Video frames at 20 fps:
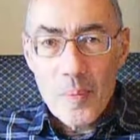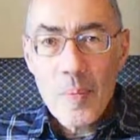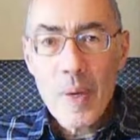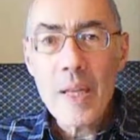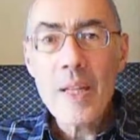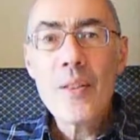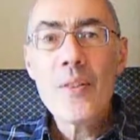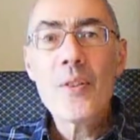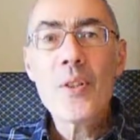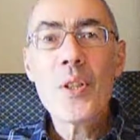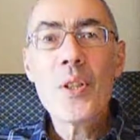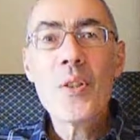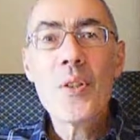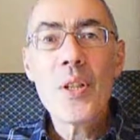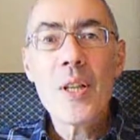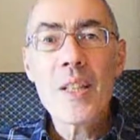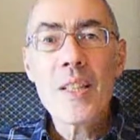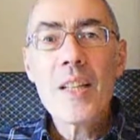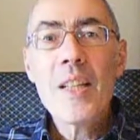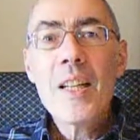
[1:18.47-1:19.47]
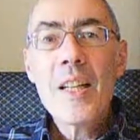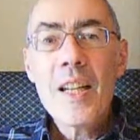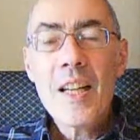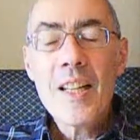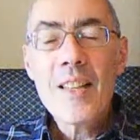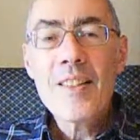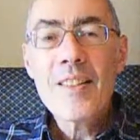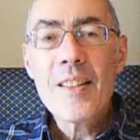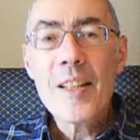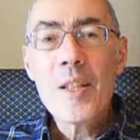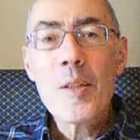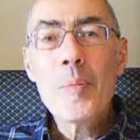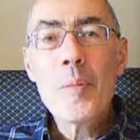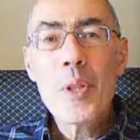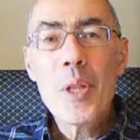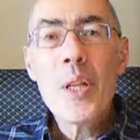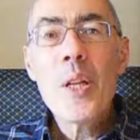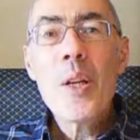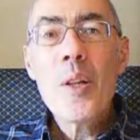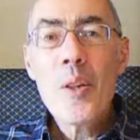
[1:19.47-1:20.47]
managed to conduct a
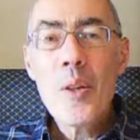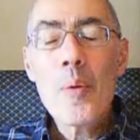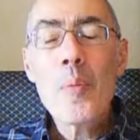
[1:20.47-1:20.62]
ceremony